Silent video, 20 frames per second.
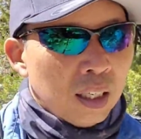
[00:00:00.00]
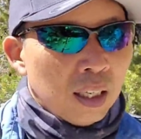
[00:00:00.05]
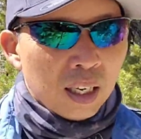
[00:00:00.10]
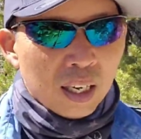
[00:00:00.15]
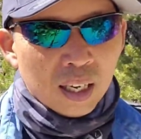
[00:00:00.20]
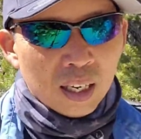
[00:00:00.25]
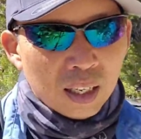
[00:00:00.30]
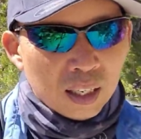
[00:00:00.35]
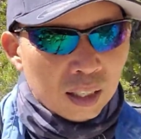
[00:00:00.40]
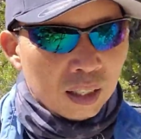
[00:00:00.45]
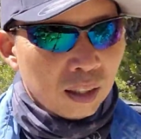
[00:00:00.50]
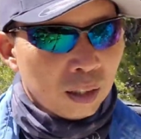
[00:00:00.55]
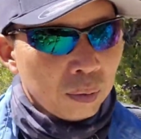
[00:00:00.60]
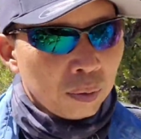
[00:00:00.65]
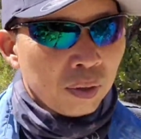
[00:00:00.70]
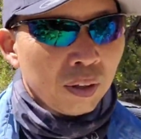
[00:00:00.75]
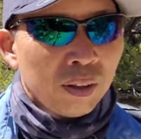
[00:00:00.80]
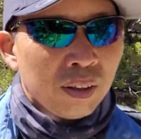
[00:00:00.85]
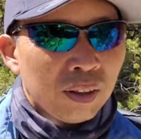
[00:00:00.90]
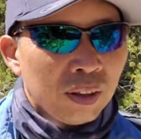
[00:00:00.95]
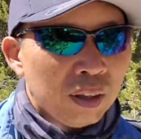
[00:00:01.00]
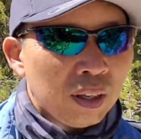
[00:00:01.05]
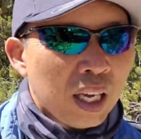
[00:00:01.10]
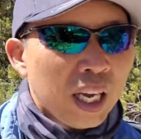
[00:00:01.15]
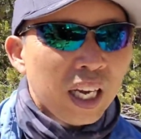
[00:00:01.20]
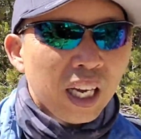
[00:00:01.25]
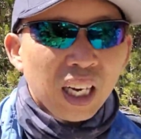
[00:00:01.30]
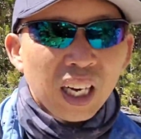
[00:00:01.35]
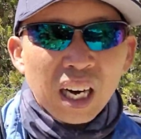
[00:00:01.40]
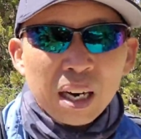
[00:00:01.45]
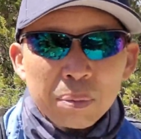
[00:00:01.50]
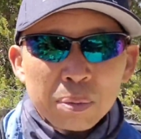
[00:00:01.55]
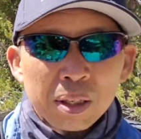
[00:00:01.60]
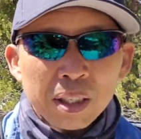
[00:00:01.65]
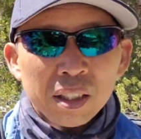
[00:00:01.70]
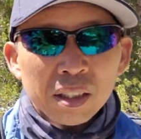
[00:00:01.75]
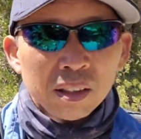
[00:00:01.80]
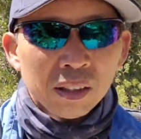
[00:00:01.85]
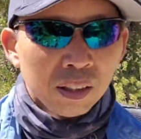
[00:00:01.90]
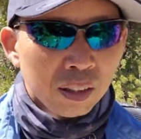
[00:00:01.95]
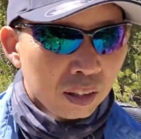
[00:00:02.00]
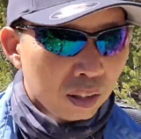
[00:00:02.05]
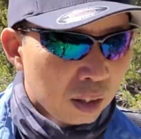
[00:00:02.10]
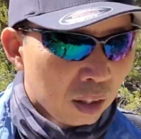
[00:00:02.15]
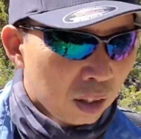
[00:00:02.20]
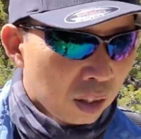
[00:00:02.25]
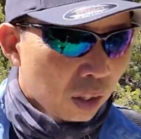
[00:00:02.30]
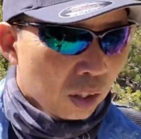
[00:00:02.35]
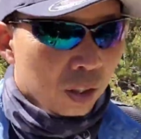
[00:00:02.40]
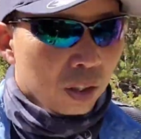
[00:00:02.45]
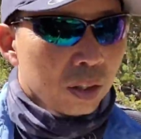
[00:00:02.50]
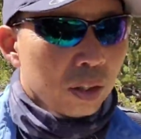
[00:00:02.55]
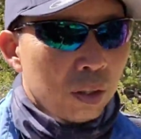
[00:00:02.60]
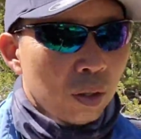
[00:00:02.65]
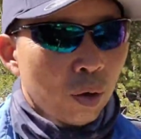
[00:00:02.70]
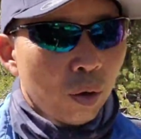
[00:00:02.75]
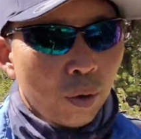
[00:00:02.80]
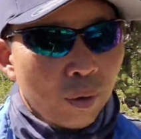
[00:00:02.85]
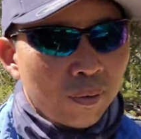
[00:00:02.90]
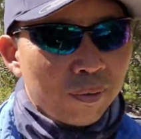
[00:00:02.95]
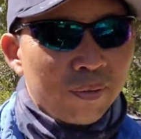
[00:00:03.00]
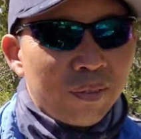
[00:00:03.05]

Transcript: And air up here so